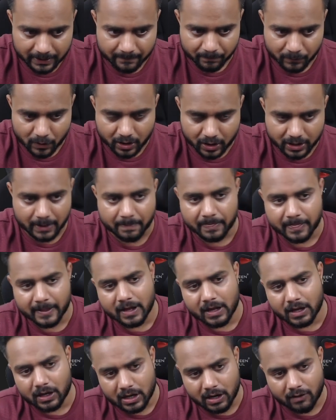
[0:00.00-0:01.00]
Okay,
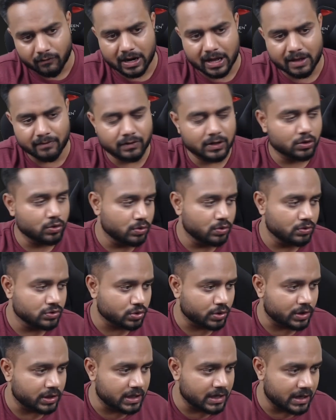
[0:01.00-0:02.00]
now what I will do, so
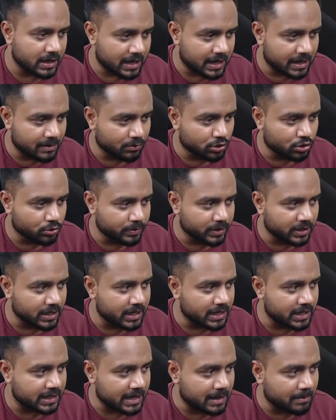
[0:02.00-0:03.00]
here I'm going to be create a
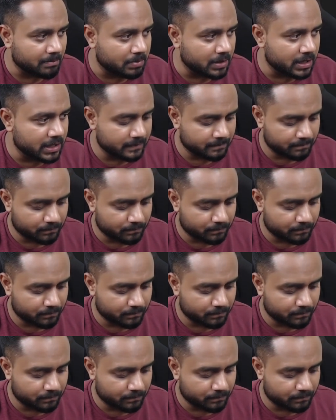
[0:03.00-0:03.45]
template.